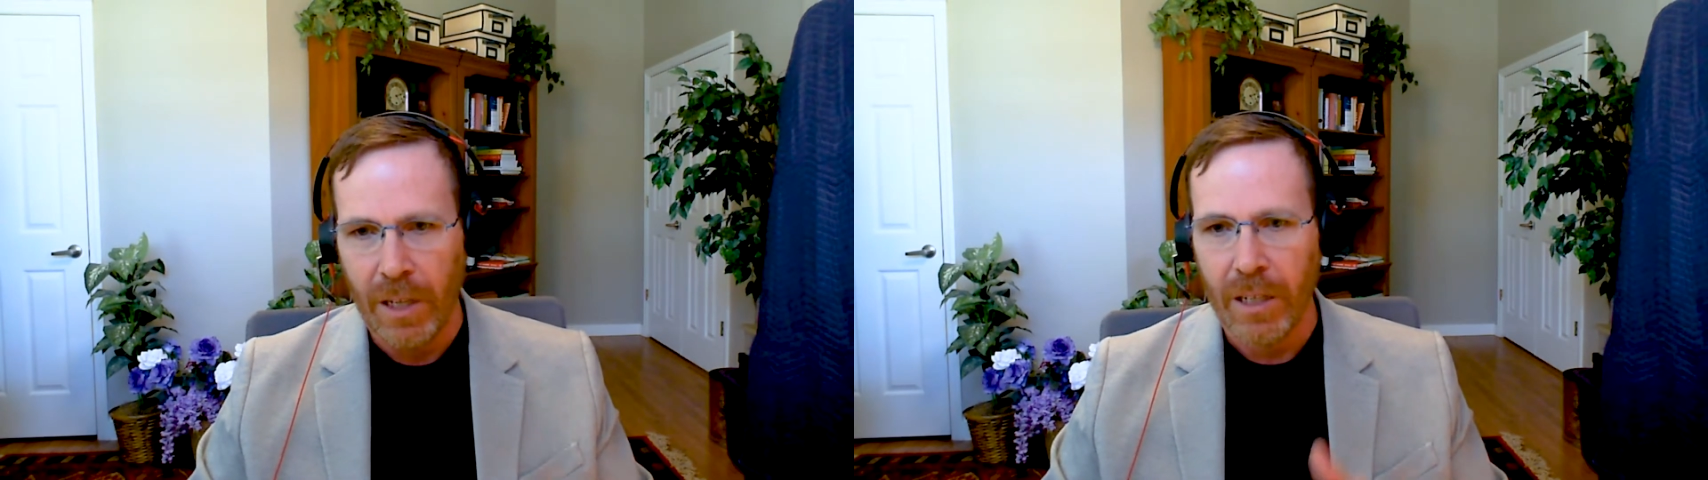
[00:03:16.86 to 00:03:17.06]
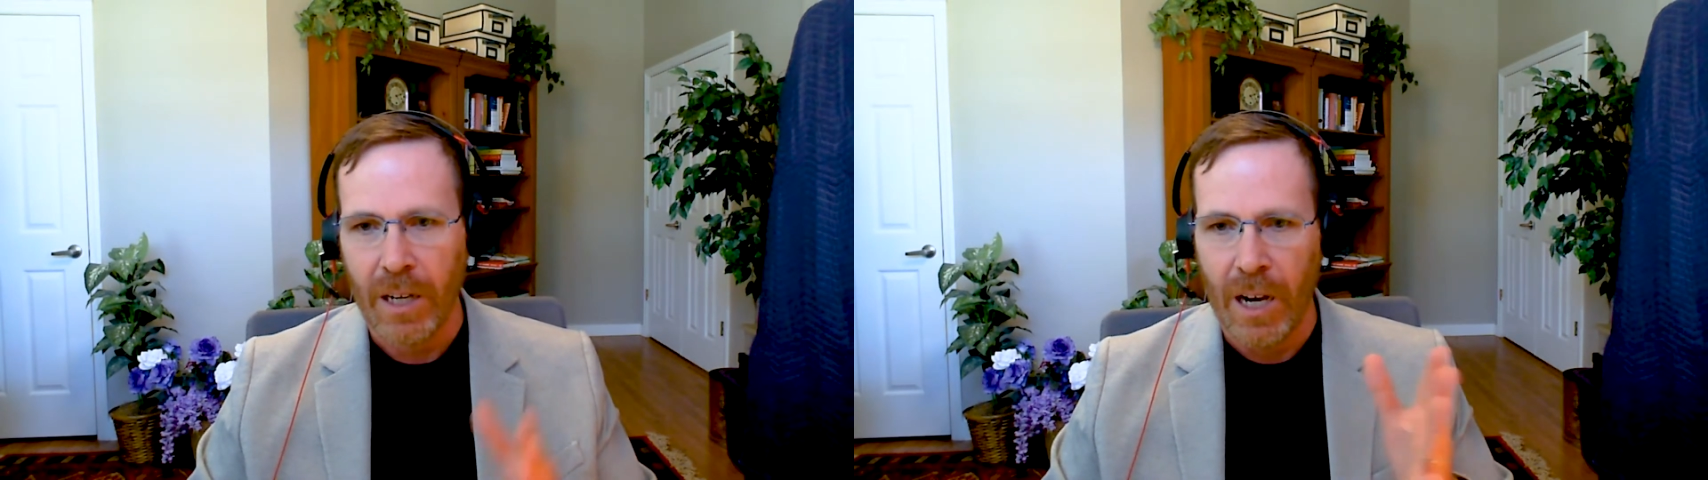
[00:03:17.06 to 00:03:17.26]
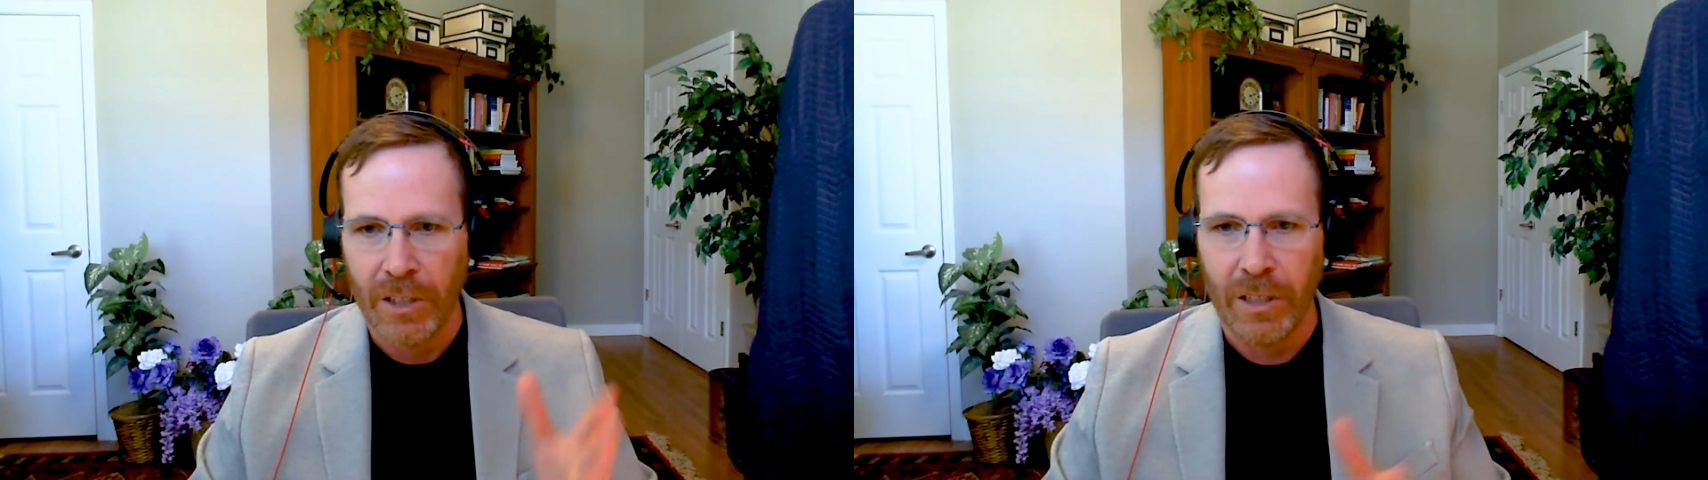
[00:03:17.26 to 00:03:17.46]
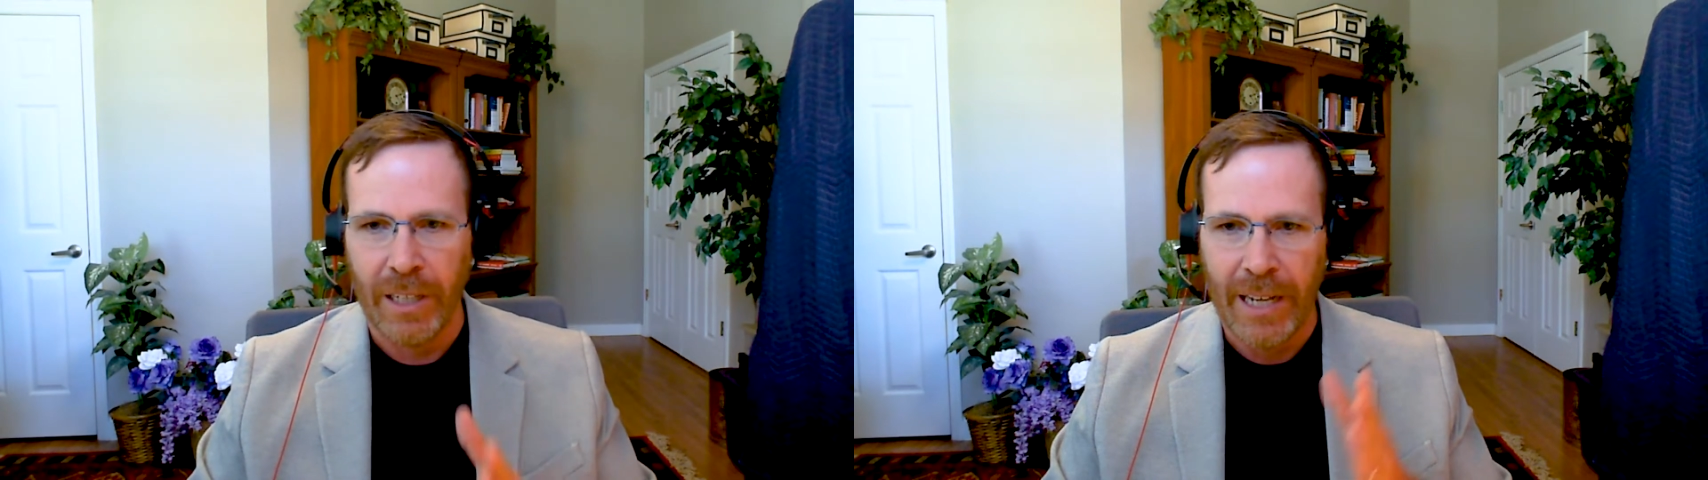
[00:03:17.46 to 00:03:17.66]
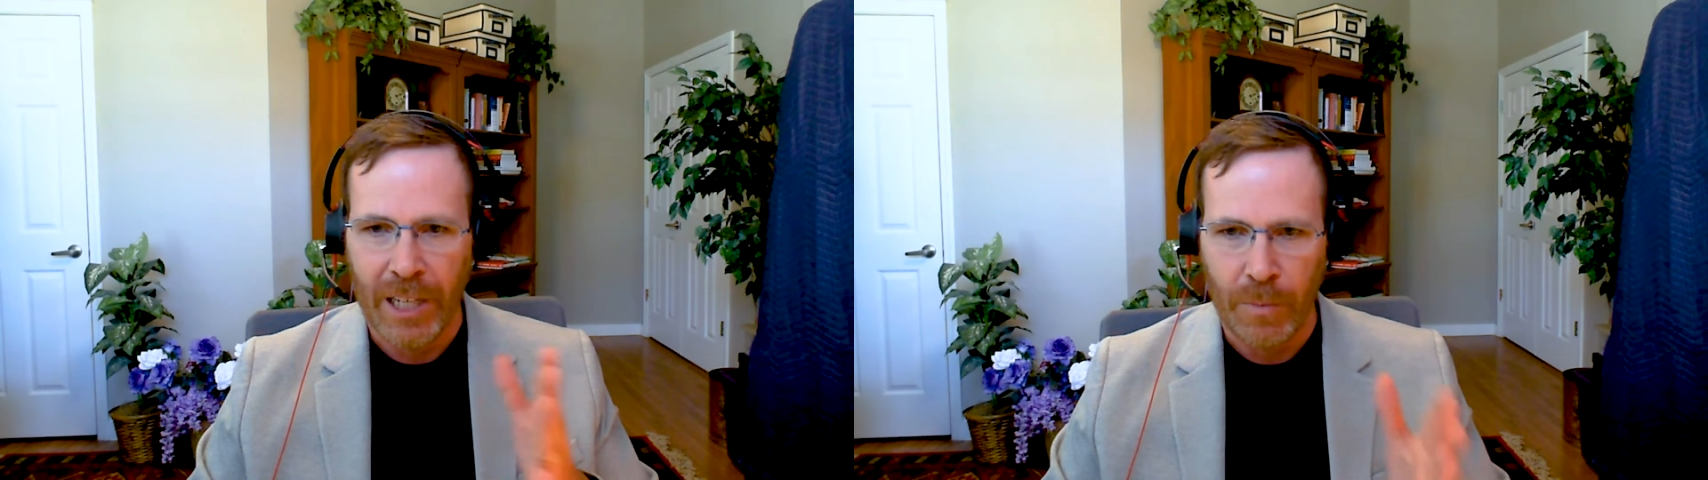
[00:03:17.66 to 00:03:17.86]

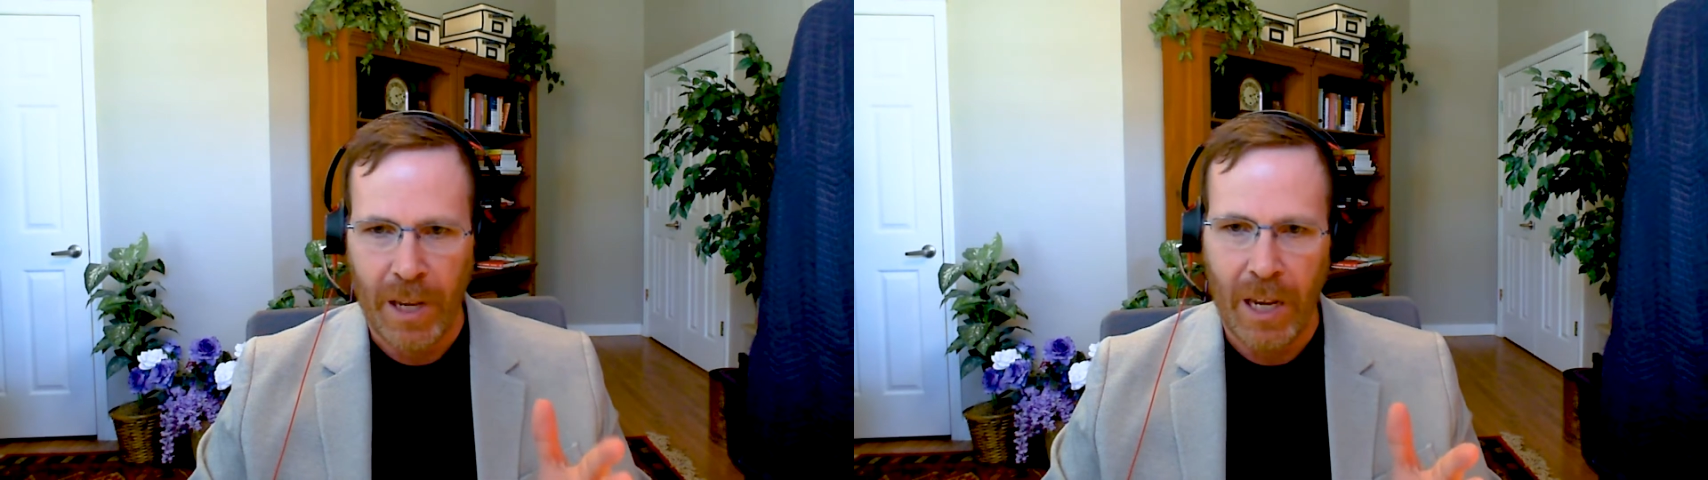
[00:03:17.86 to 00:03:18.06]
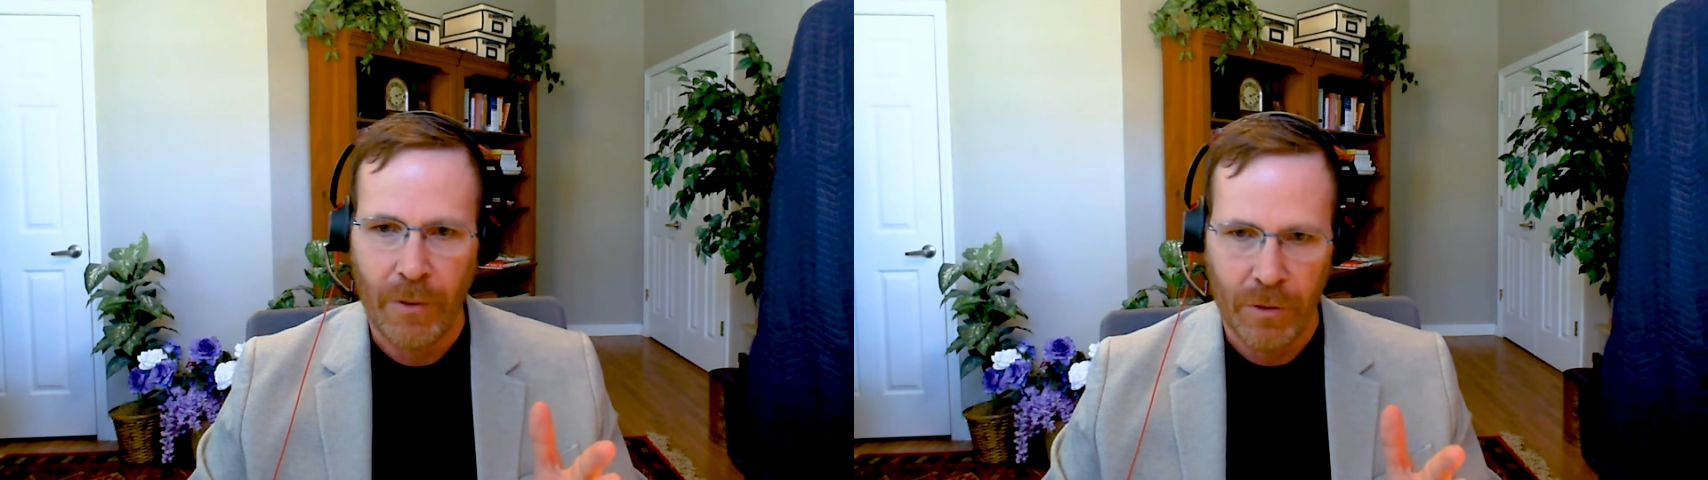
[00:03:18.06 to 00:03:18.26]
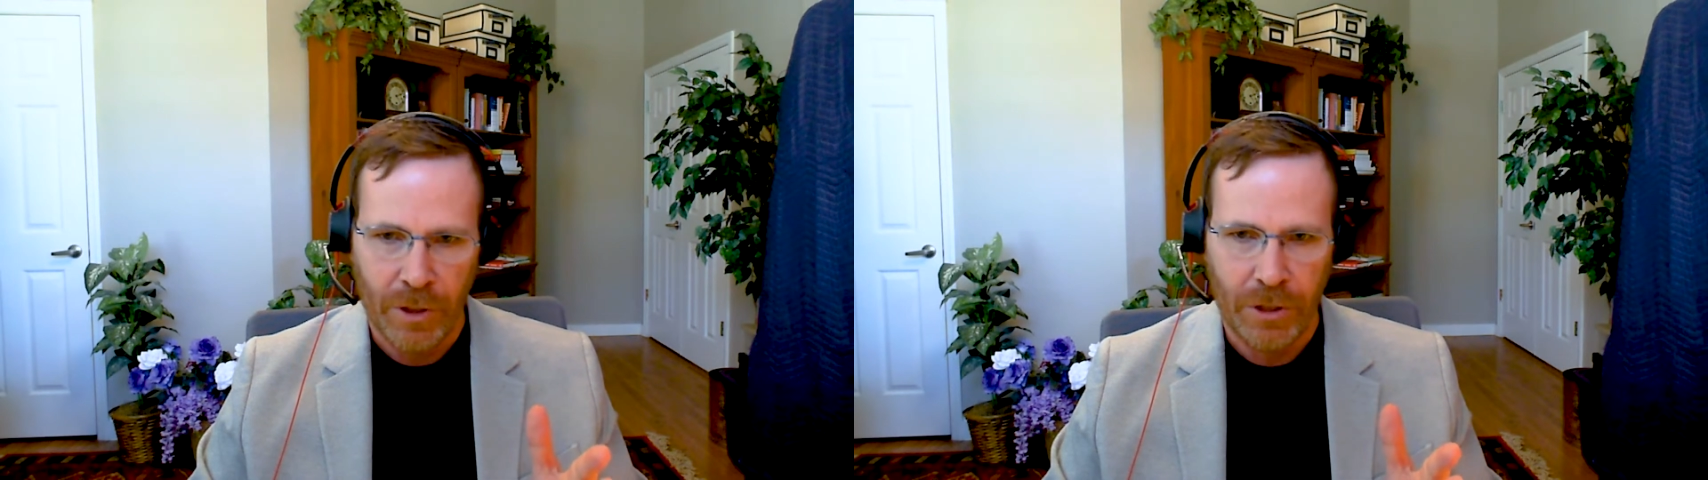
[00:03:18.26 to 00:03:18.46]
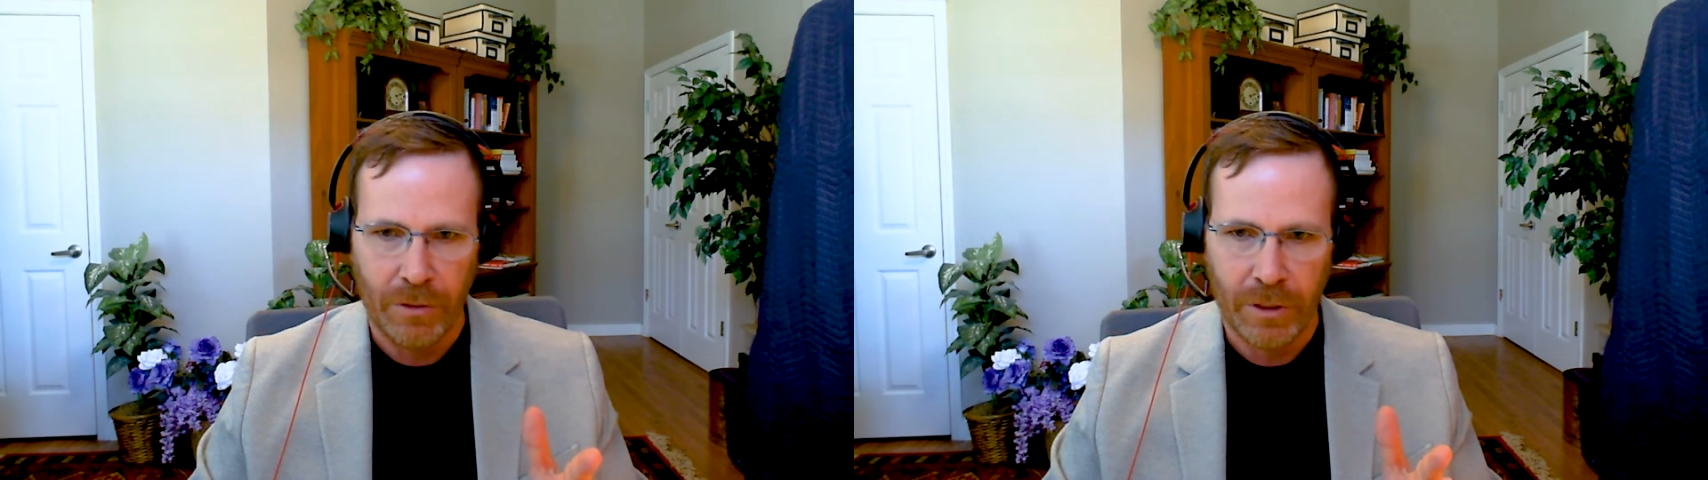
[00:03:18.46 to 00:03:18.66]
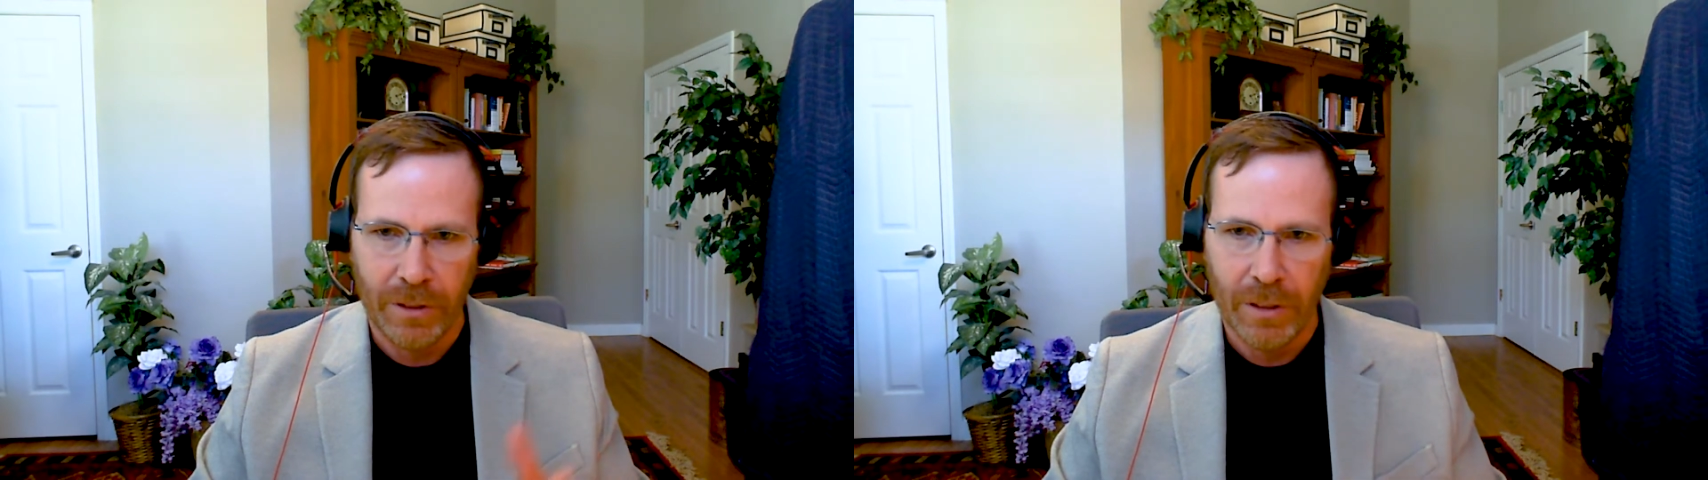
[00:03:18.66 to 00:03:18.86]
constantly and has behavior
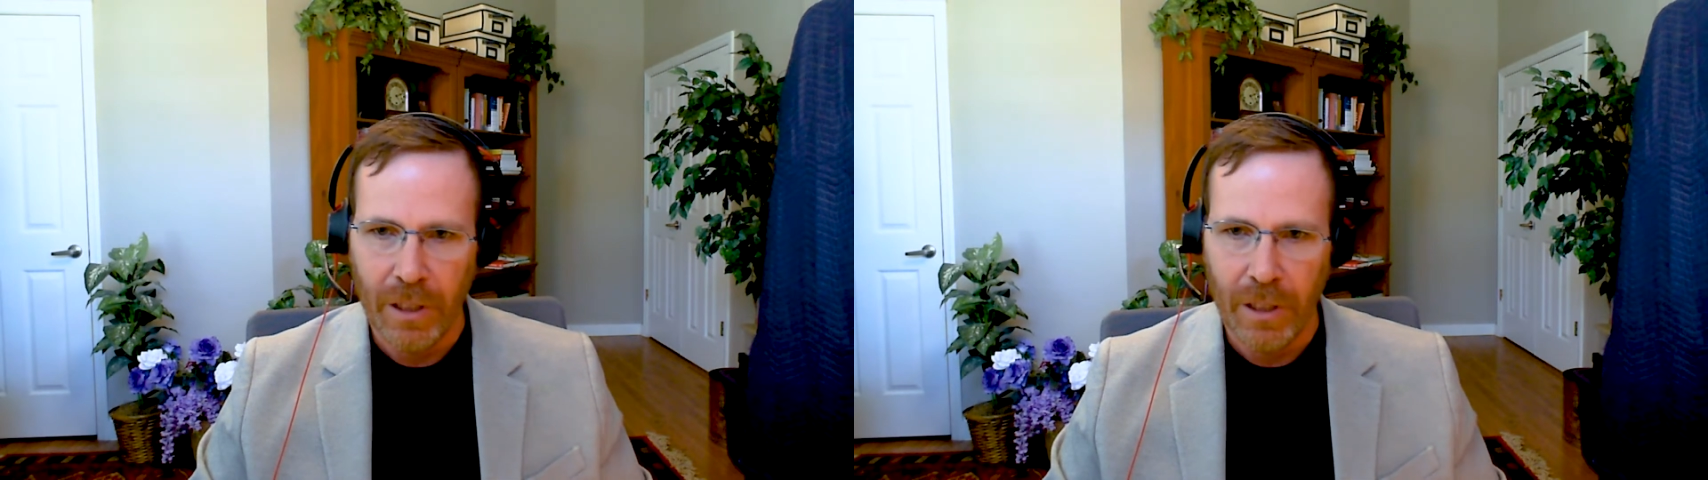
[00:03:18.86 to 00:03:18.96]
issues.